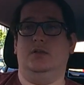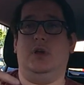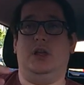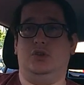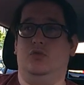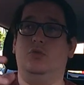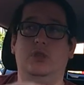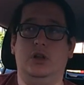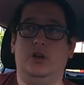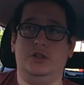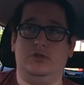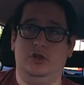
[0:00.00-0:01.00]
make sure all the
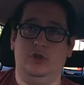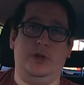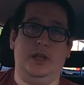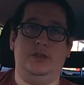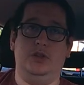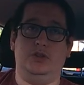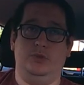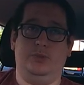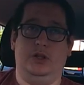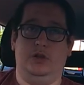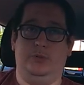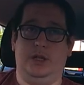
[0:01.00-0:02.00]
lights are illuminated that should
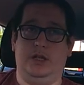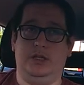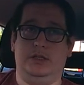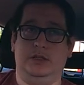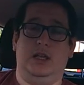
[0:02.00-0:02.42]
be illuminated.